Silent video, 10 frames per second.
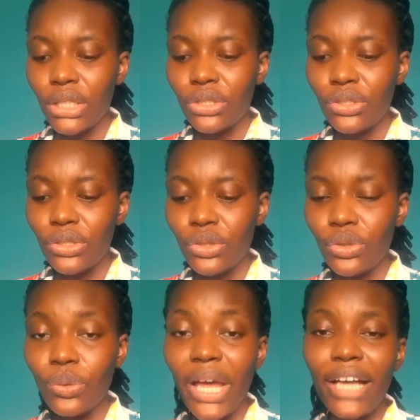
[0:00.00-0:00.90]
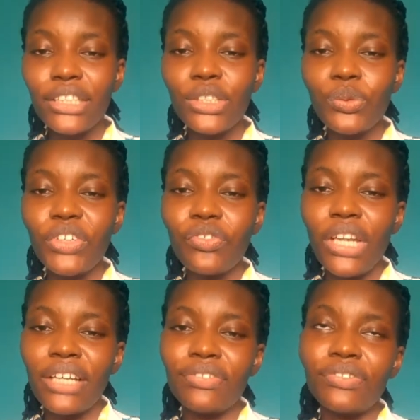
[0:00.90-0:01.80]
So we're asked to wait for
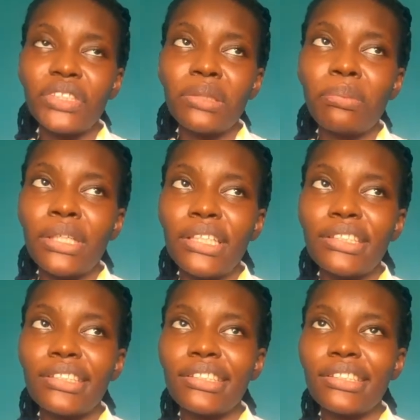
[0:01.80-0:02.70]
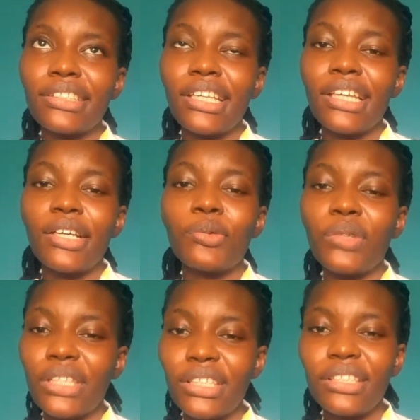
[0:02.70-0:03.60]
like 15 minutes
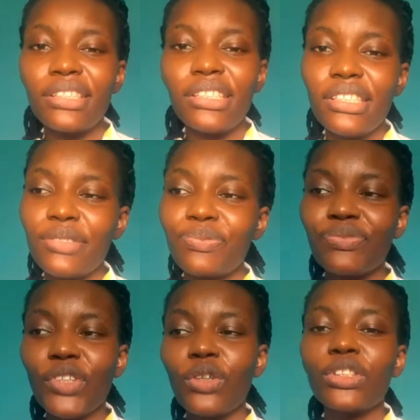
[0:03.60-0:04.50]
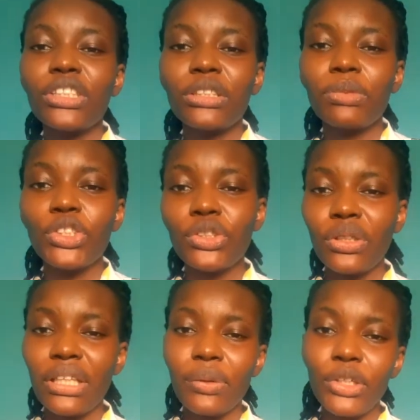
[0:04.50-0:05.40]
within the, or just to be sure
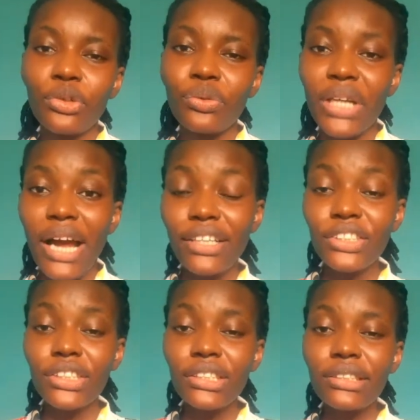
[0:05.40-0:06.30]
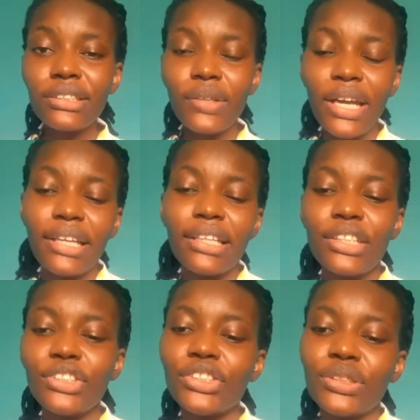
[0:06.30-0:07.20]
that there were no reactions or any
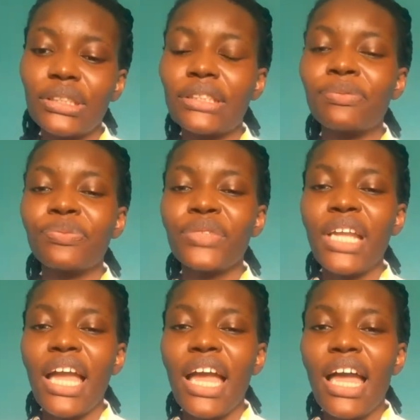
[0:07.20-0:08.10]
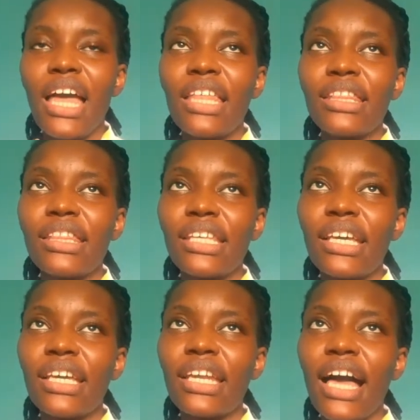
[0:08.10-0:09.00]
issues. And
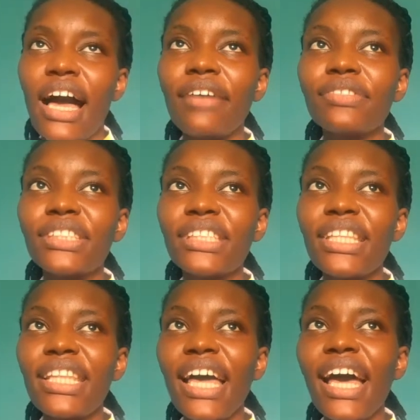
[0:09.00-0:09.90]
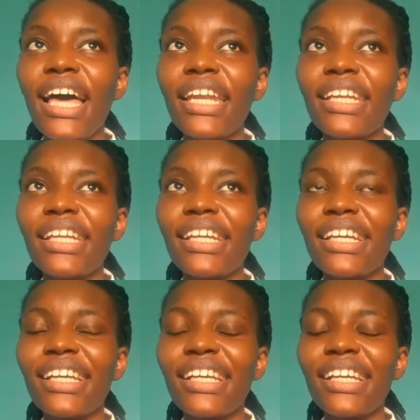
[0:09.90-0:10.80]
then after that,
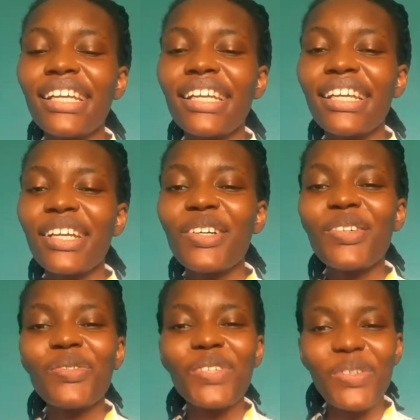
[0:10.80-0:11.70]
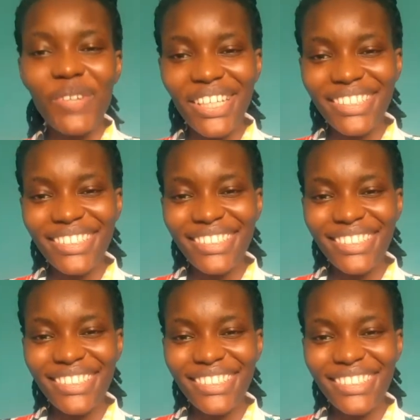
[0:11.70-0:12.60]
we
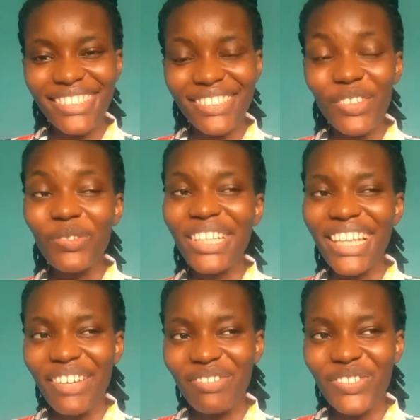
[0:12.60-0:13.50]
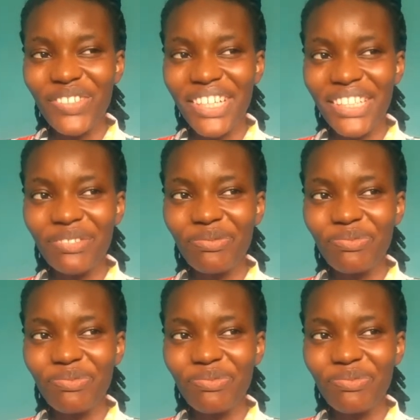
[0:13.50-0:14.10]
went, or we left rather.